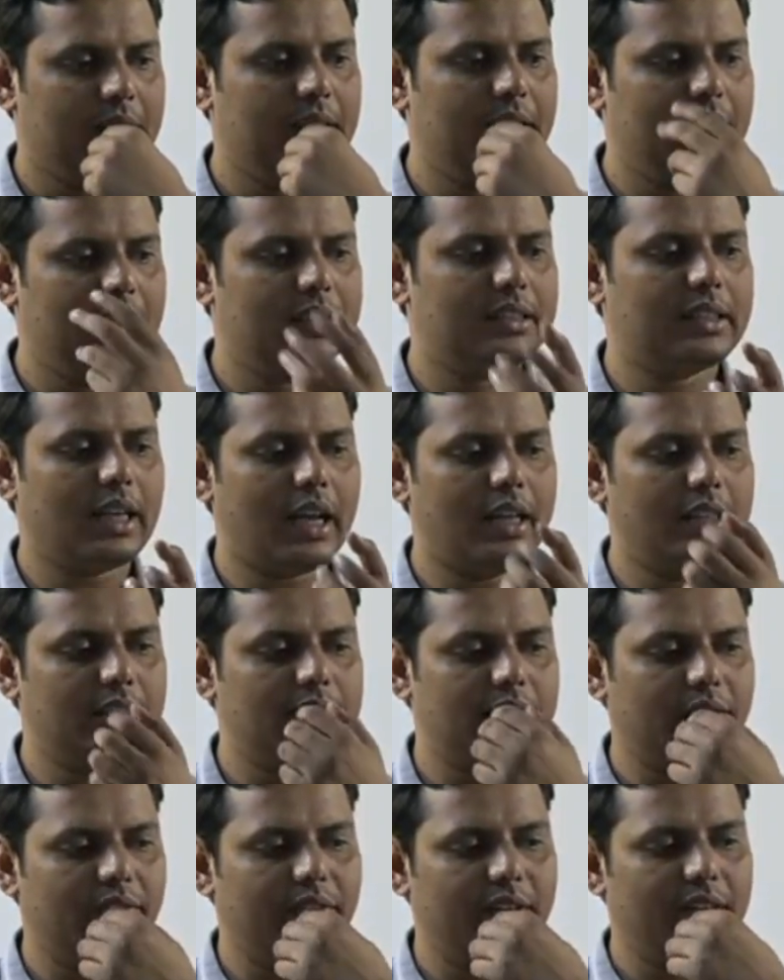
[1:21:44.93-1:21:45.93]
These signs
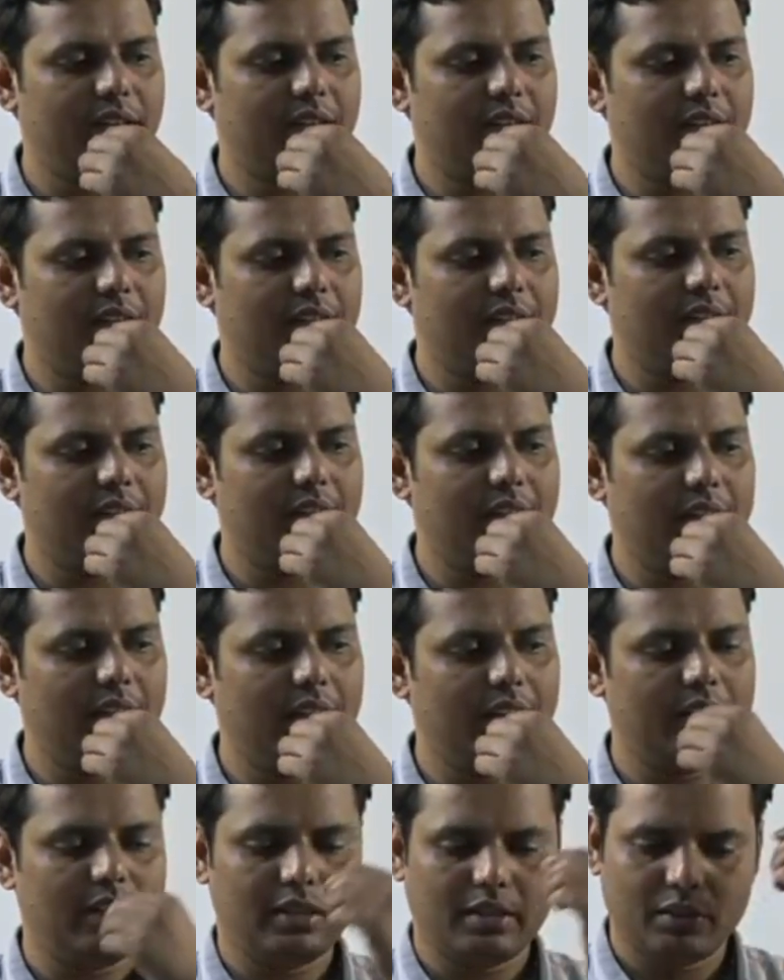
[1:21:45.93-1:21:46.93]
definitely
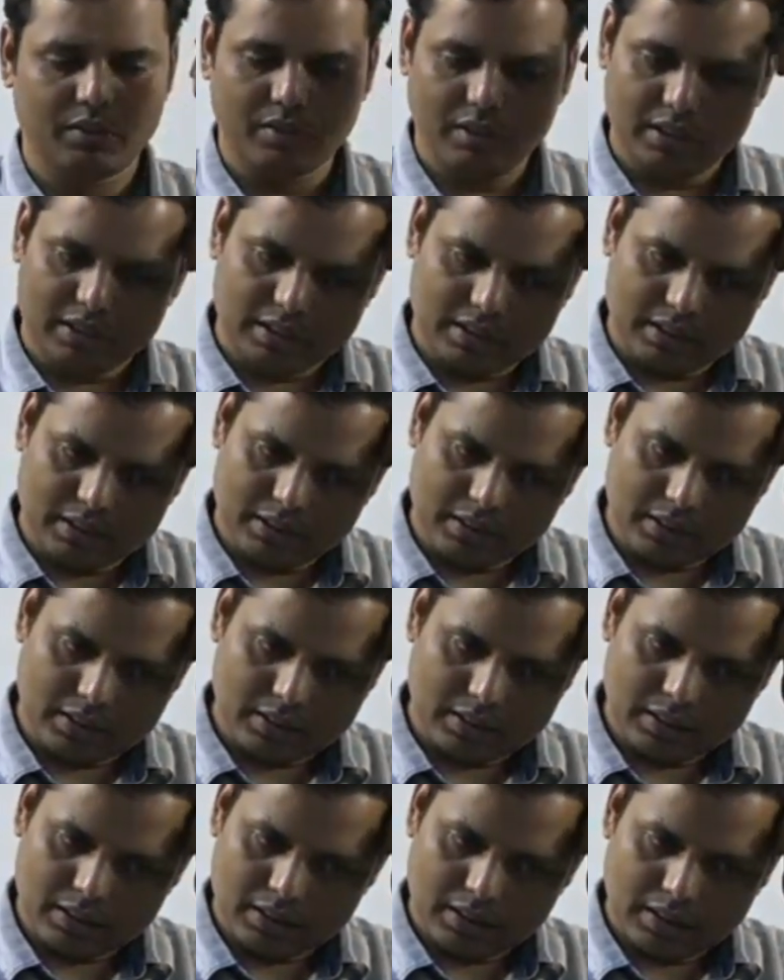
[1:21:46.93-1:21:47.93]
indicate towards.
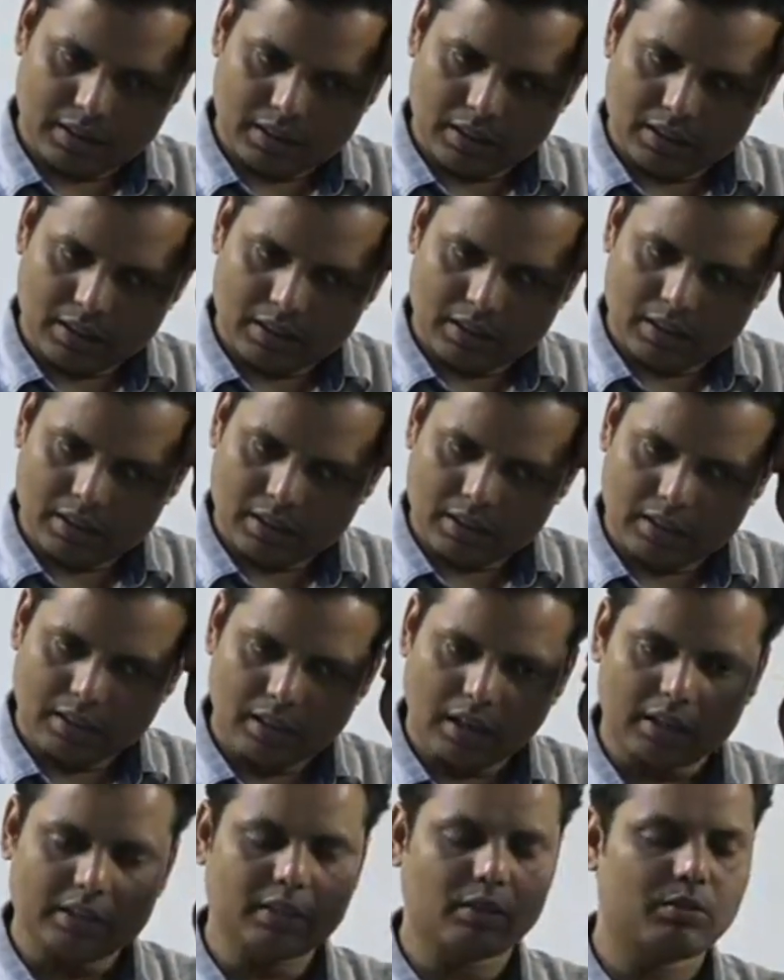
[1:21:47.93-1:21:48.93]

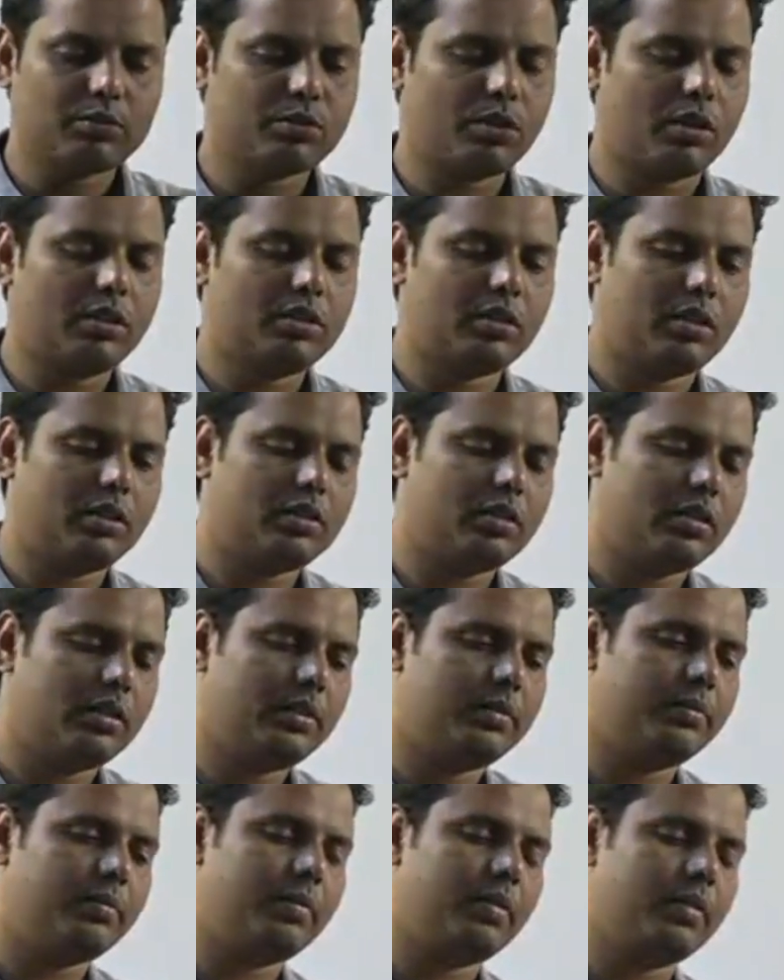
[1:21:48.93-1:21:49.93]
Sorry.
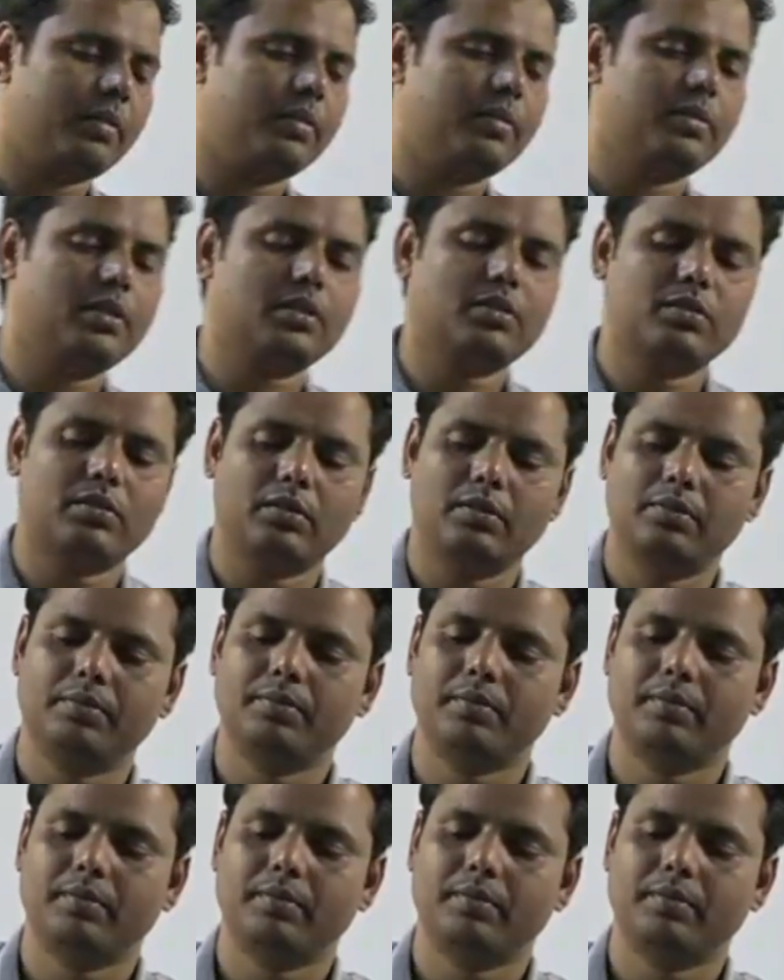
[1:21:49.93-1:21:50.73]
This one.